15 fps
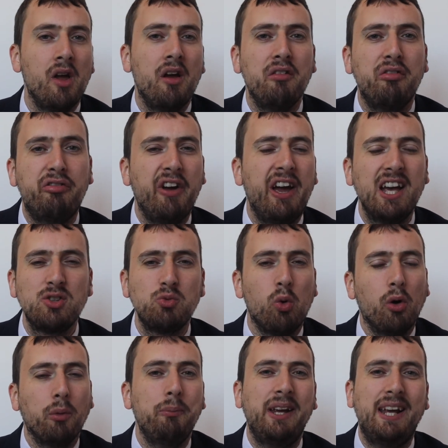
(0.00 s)
Phase
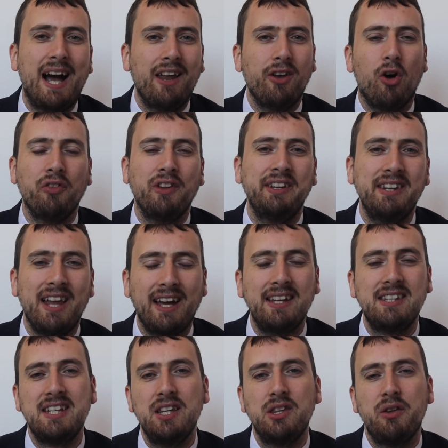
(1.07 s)
1 began on the
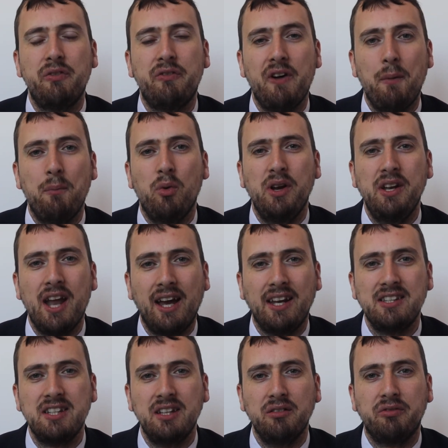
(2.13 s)
19th of February
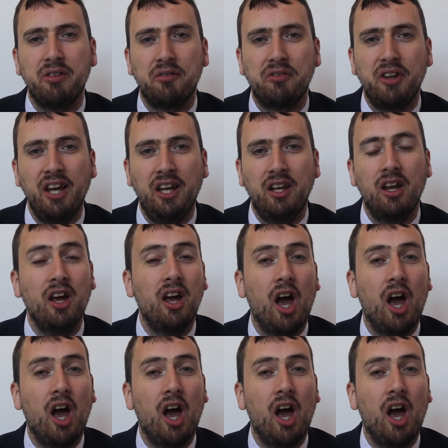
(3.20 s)
1915